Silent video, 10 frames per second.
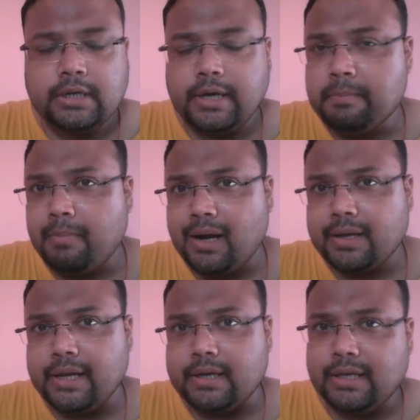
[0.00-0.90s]
the
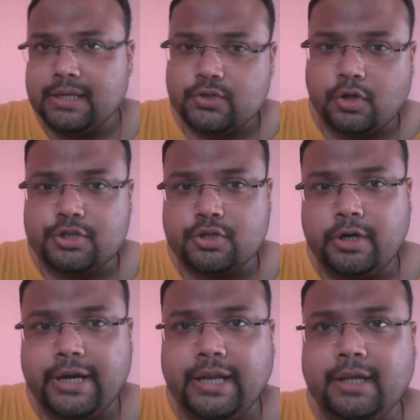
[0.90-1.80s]
market is
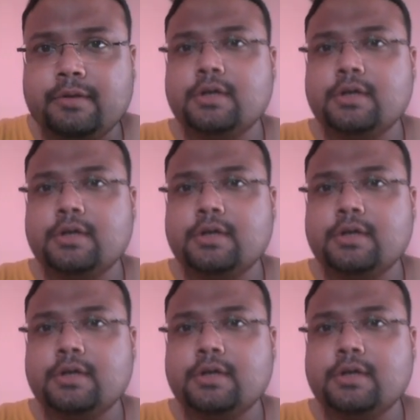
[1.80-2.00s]
consolidating.